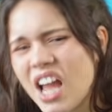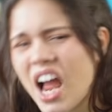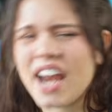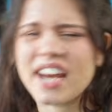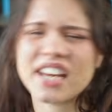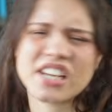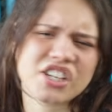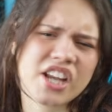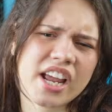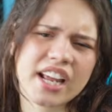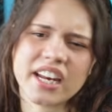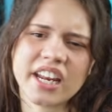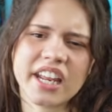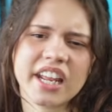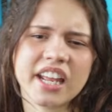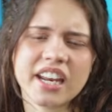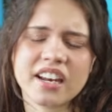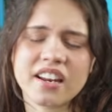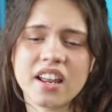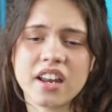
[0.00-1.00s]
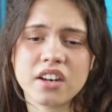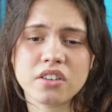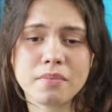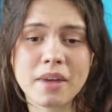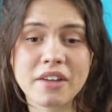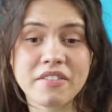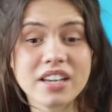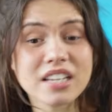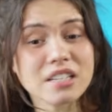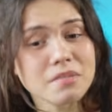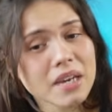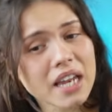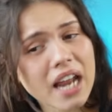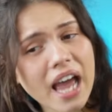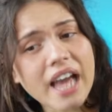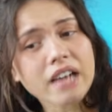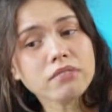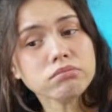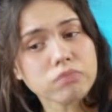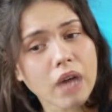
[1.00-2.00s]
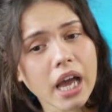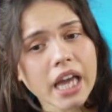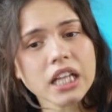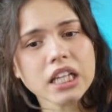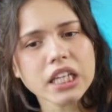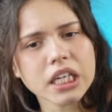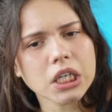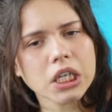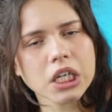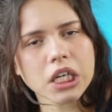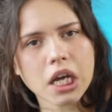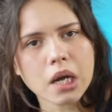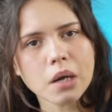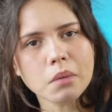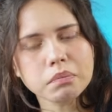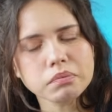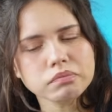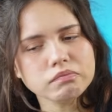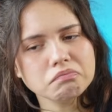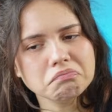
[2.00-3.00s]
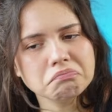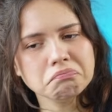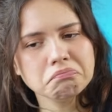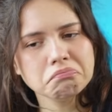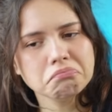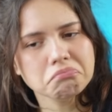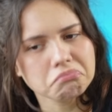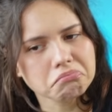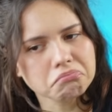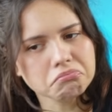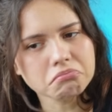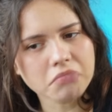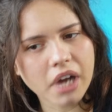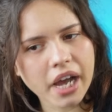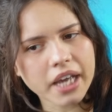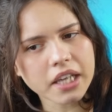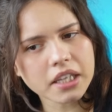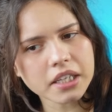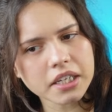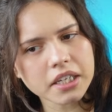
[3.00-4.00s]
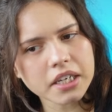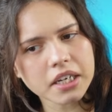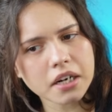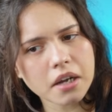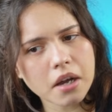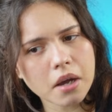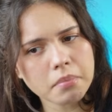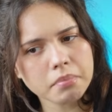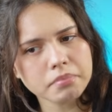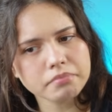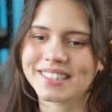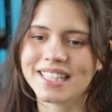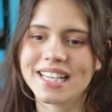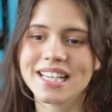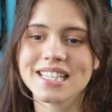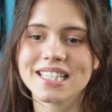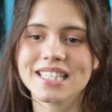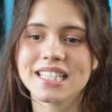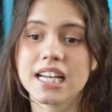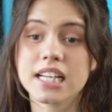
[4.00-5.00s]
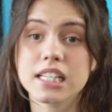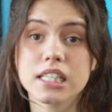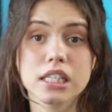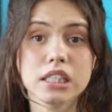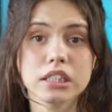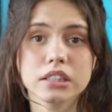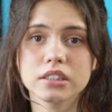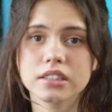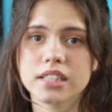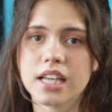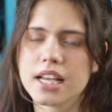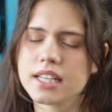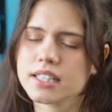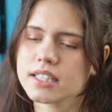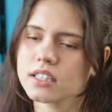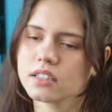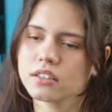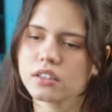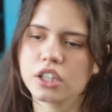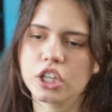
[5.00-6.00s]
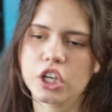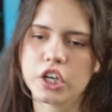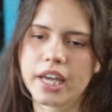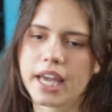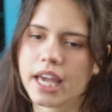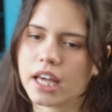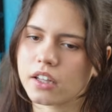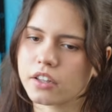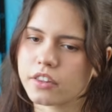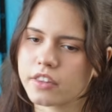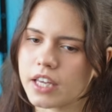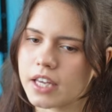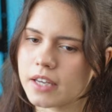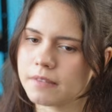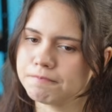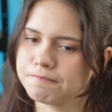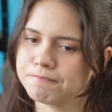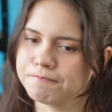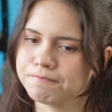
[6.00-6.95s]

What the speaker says: injecting it into my face, but I'll eat it up. I'll eat it up. This doesn't look healthy.